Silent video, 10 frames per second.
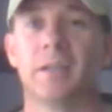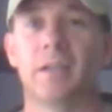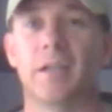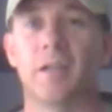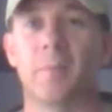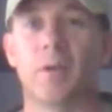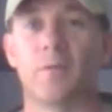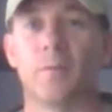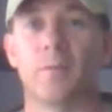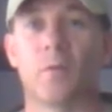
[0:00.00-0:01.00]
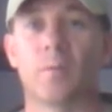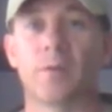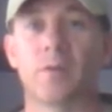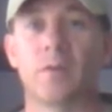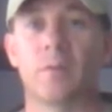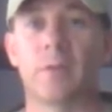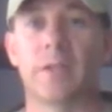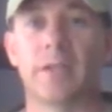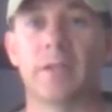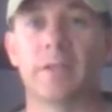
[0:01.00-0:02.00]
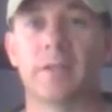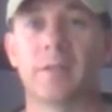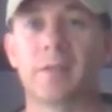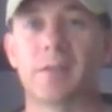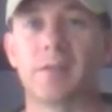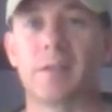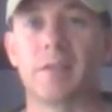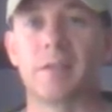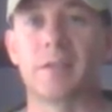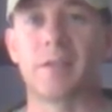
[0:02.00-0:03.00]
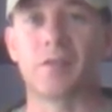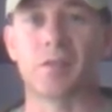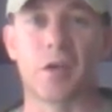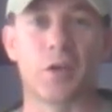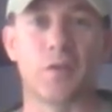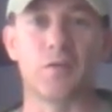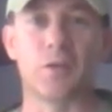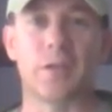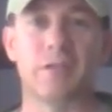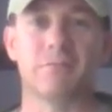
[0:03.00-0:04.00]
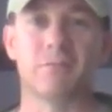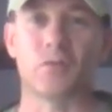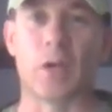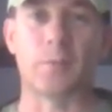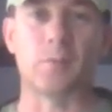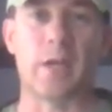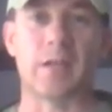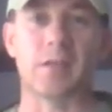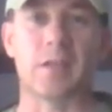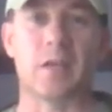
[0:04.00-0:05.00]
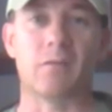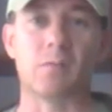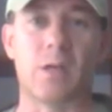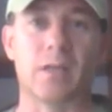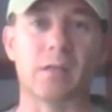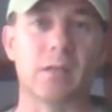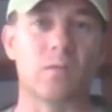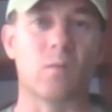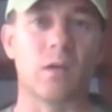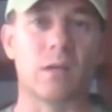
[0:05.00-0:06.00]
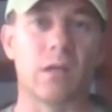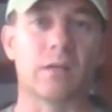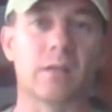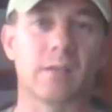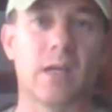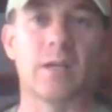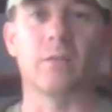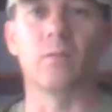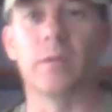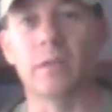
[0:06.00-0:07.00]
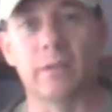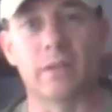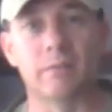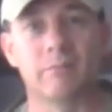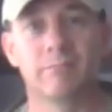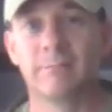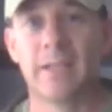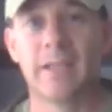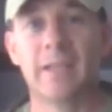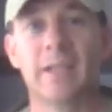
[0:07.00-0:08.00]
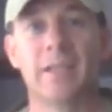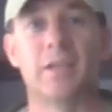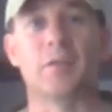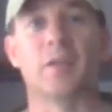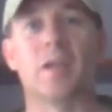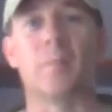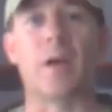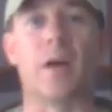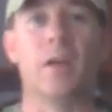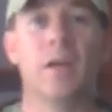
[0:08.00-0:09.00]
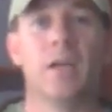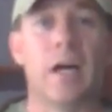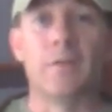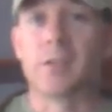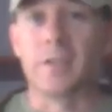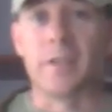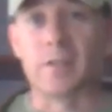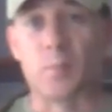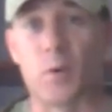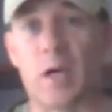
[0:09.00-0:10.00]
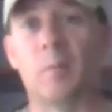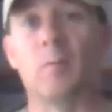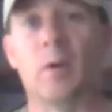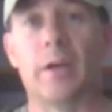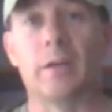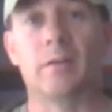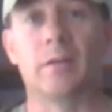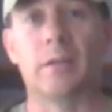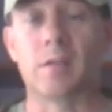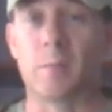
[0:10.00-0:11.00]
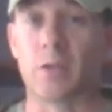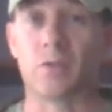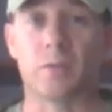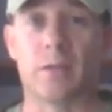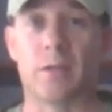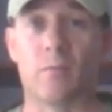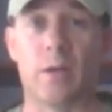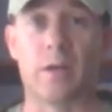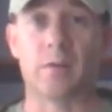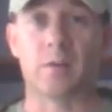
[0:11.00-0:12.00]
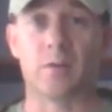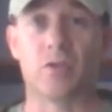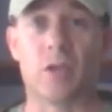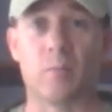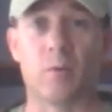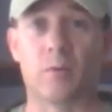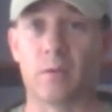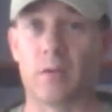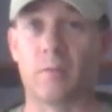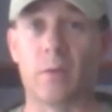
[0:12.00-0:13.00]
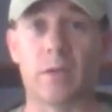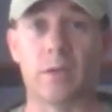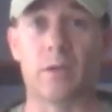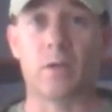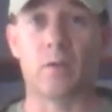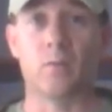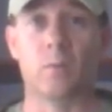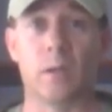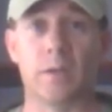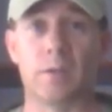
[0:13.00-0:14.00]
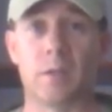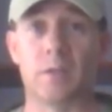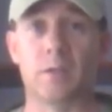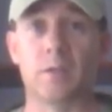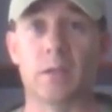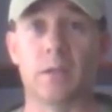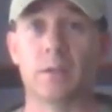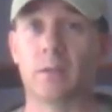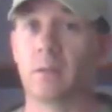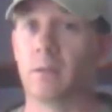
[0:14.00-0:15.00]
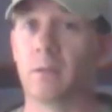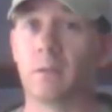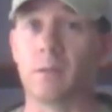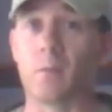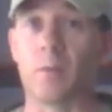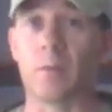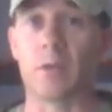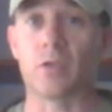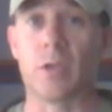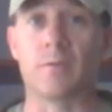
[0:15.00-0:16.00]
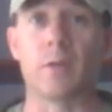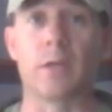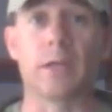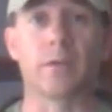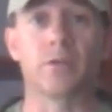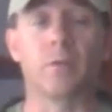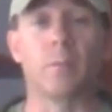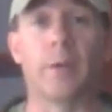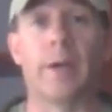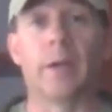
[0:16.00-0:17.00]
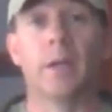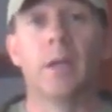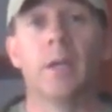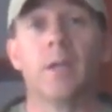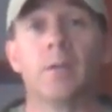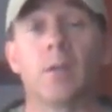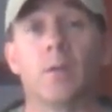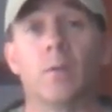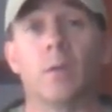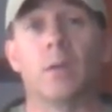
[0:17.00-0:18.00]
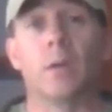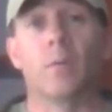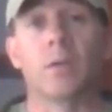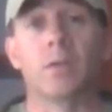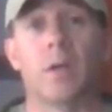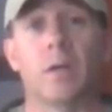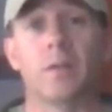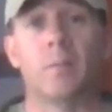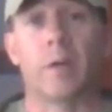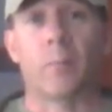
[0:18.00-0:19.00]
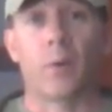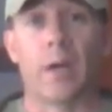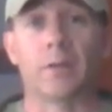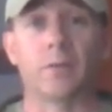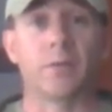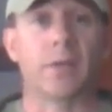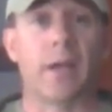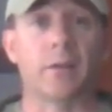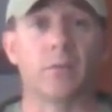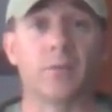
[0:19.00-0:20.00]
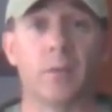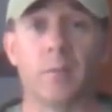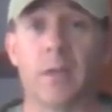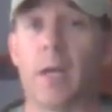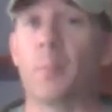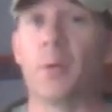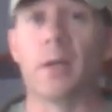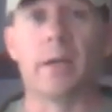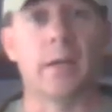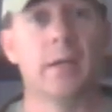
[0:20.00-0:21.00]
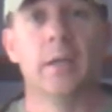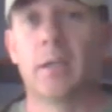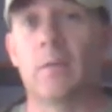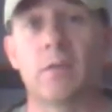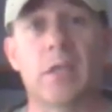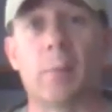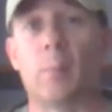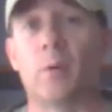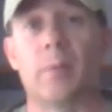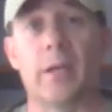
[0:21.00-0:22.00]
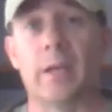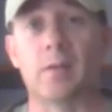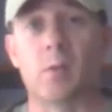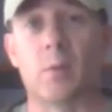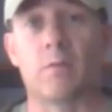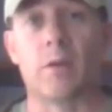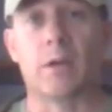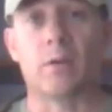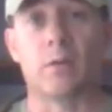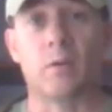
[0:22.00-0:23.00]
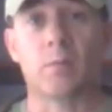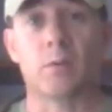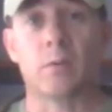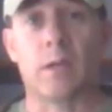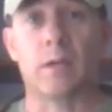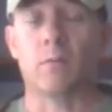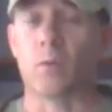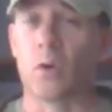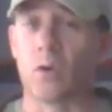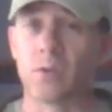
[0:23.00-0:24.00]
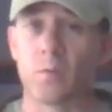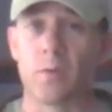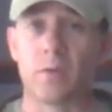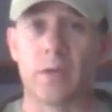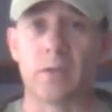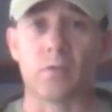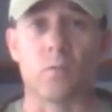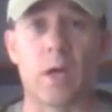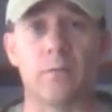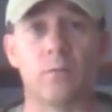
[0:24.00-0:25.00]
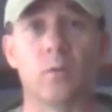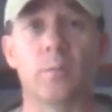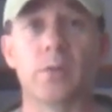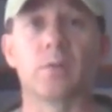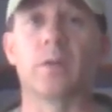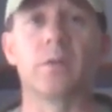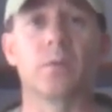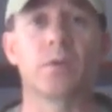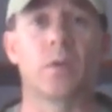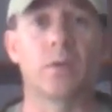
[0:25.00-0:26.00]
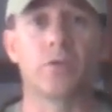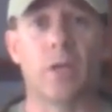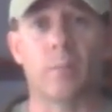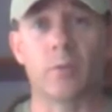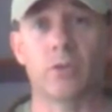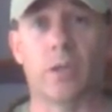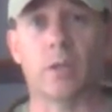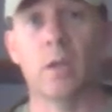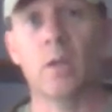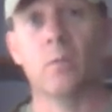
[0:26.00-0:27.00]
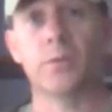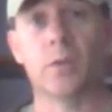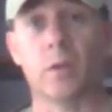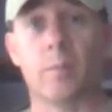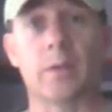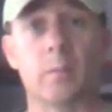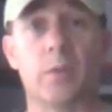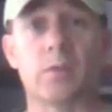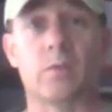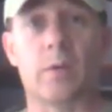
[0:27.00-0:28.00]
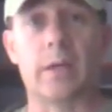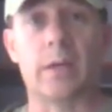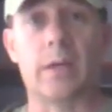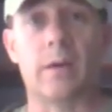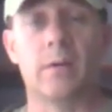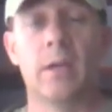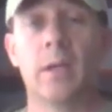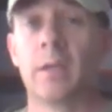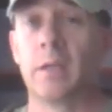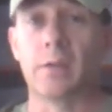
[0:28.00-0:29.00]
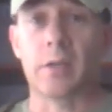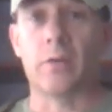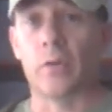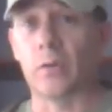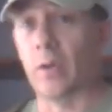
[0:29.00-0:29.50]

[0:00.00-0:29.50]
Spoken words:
Got an email from a former student of mine. It says that he had just gotten off duty, dropped his magazine out of his magazine well, locked a slide to the rear, and nothing came out. Obviously, that's a problem, right? He needs to make sure that that round is in the chamber and ready to go while he's on duty, because we don't want to get shot for lack of shooting back. So I want to talk to you about a practical, tactical tip that I apply every time I put my hands on my firearms. Okay? Regardless of whether or not it's a rifle or pistol, I do what's called a chamber check. We'll talk about the pistol right now. Here's how it'll